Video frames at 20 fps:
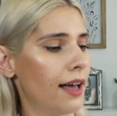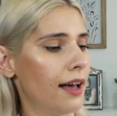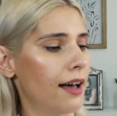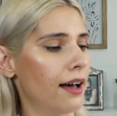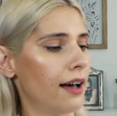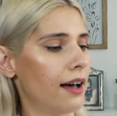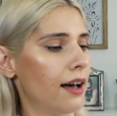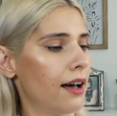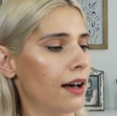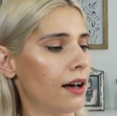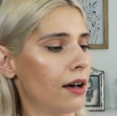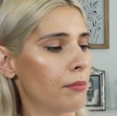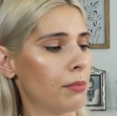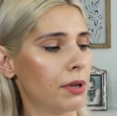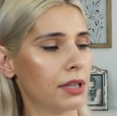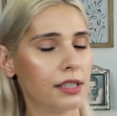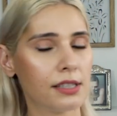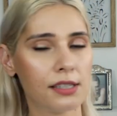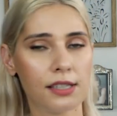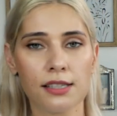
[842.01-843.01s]
uh,
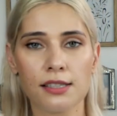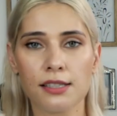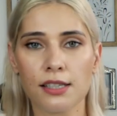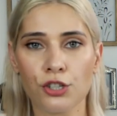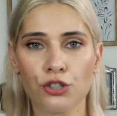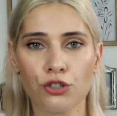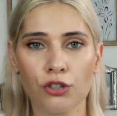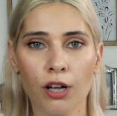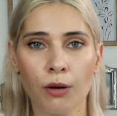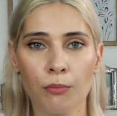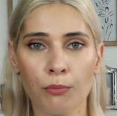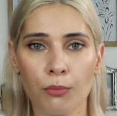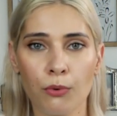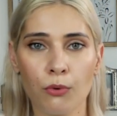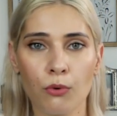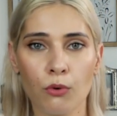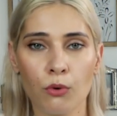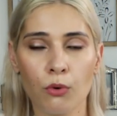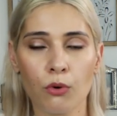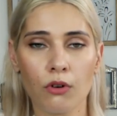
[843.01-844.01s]
but this is a
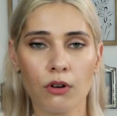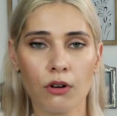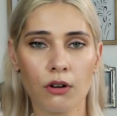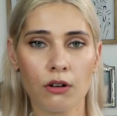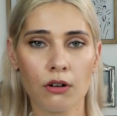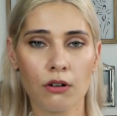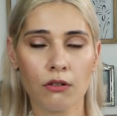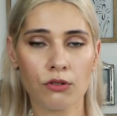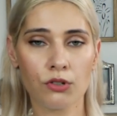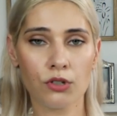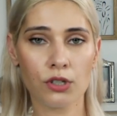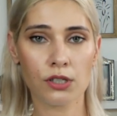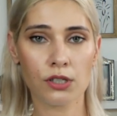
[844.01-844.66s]
shampoo uh, which